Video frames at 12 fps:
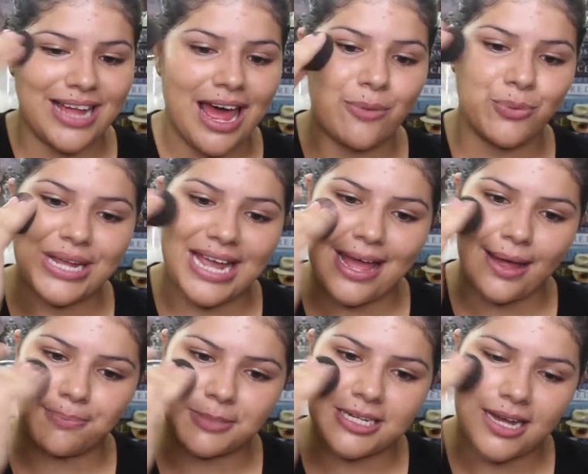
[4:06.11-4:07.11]
that, we
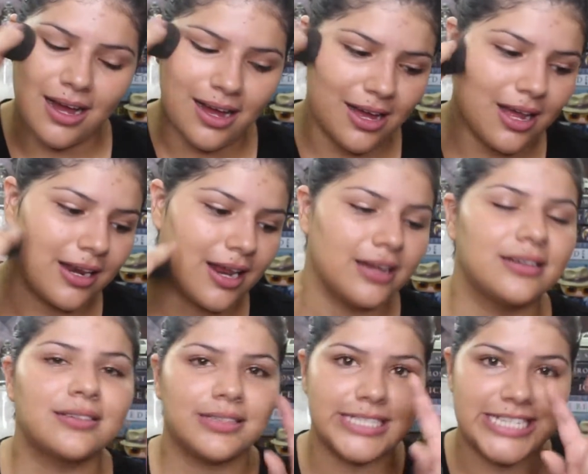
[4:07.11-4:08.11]
kept on
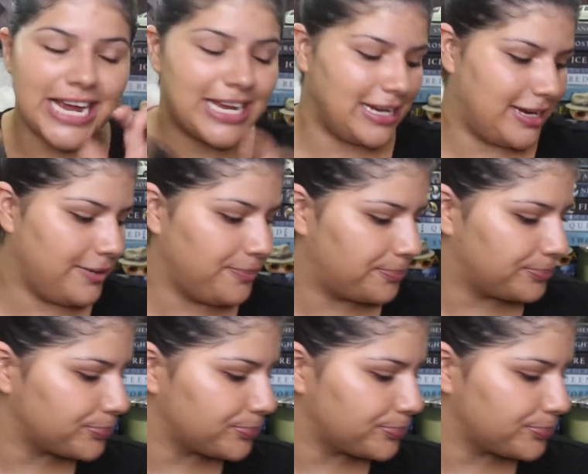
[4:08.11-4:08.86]
dating.